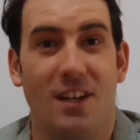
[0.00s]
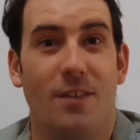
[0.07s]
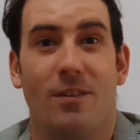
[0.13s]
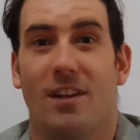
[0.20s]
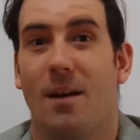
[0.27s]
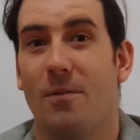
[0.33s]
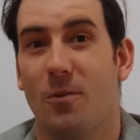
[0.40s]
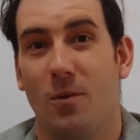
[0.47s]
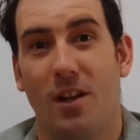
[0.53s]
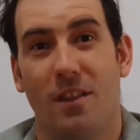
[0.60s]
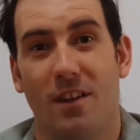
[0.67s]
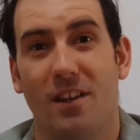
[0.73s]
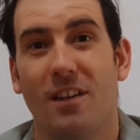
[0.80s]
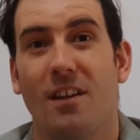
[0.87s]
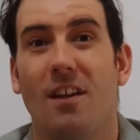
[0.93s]
They never come to
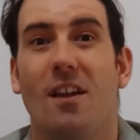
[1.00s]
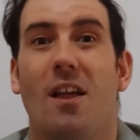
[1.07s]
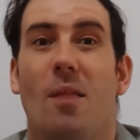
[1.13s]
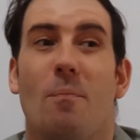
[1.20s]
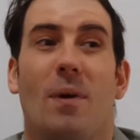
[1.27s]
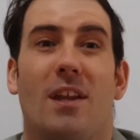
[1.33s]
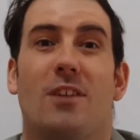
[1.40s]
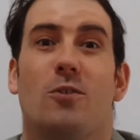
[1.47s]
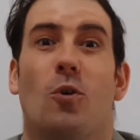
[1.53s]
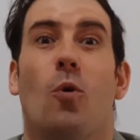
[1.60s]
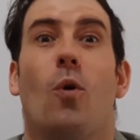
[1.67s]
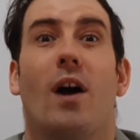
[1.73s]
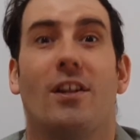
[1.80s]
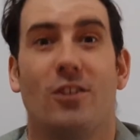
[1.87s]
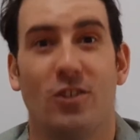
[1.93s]
anything. But he's
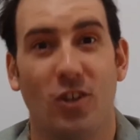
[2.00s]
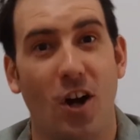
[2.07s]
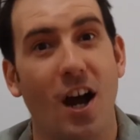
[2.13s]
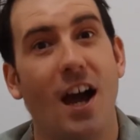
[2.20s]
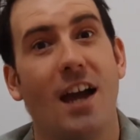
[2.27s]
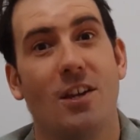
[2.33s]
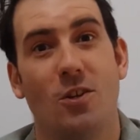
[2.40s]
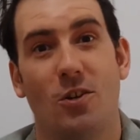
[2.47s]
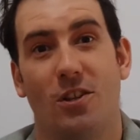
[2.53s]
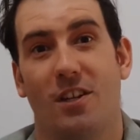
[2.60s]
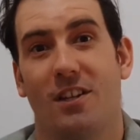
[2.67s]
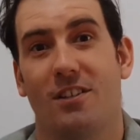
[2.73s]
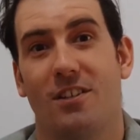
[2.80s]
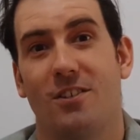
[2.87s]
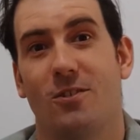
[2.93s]
always trying new things.